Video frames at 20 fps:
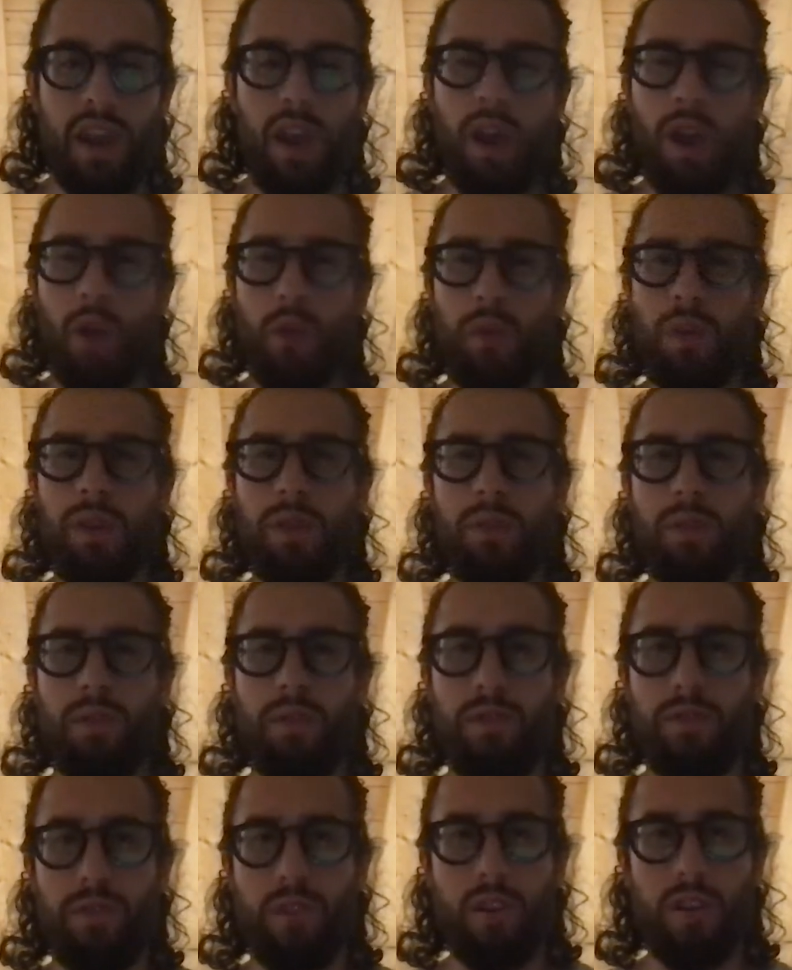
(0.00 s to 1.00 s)
really
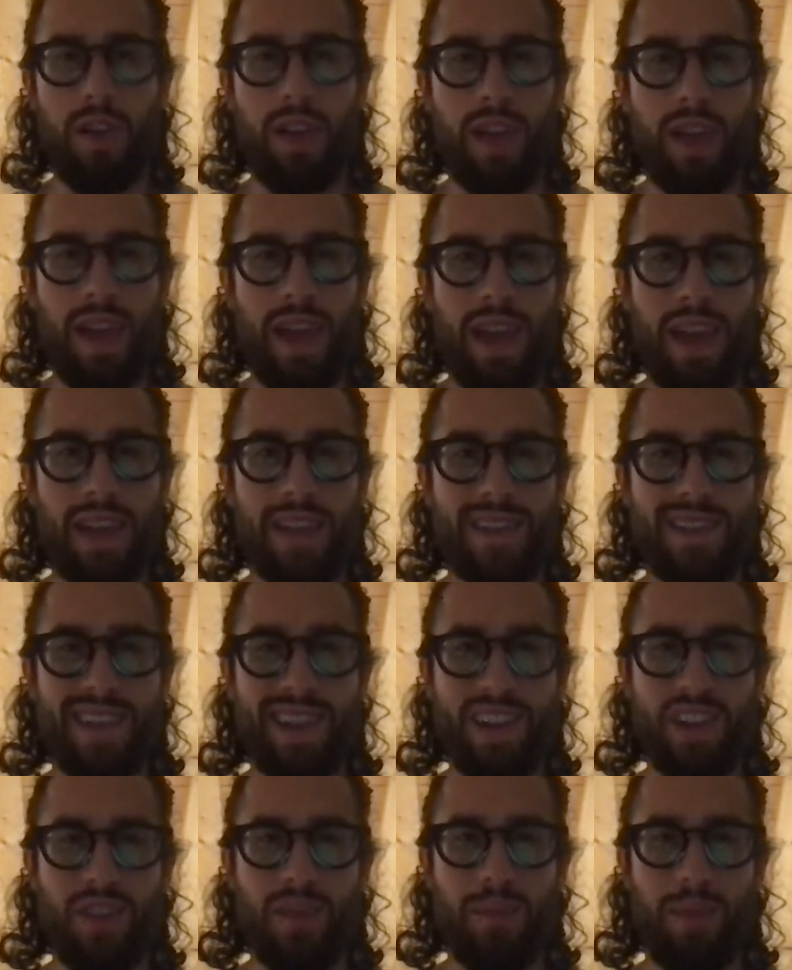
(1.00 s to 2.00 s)
preferring a
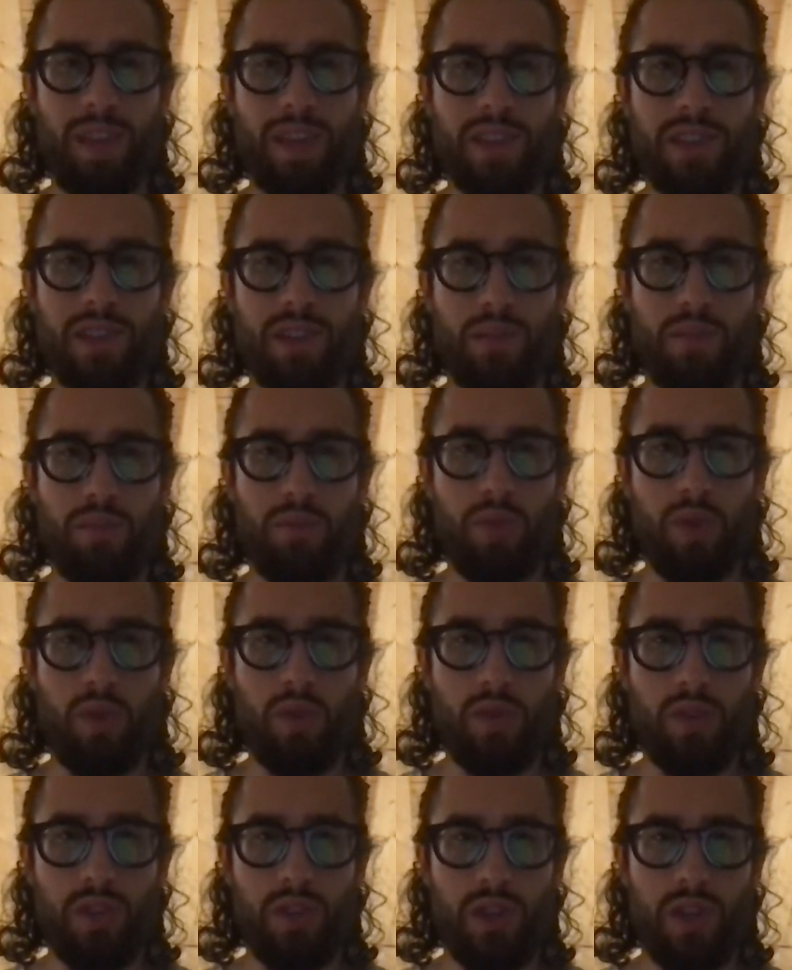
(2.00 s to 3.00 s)
sector-based
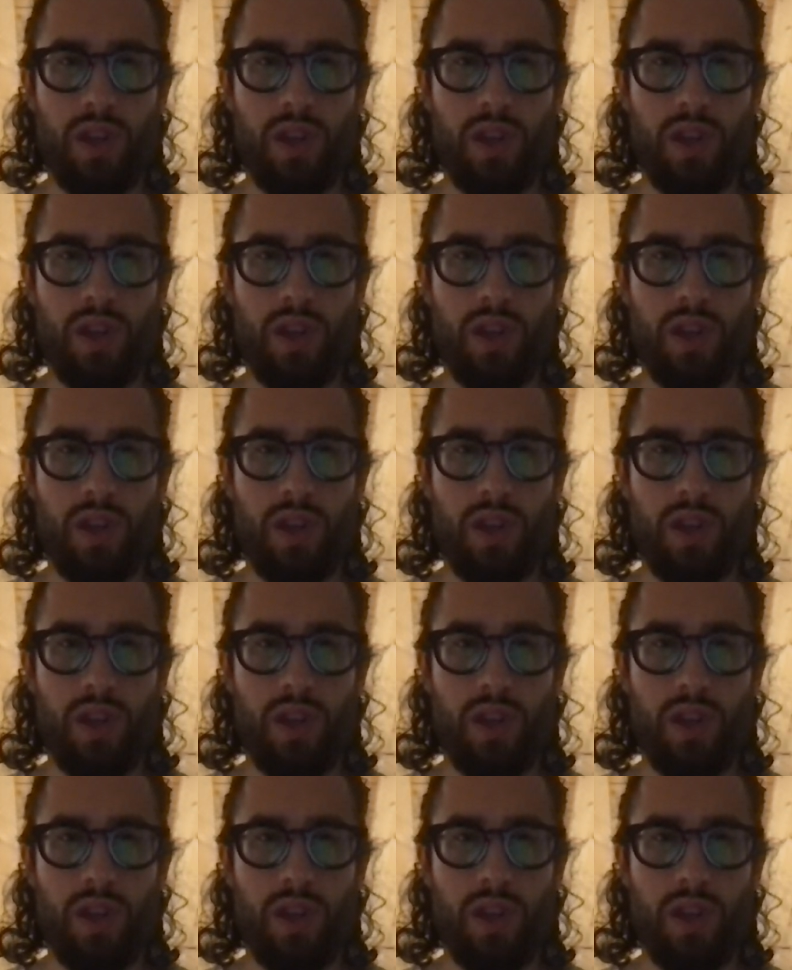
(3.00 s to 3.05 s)
approach.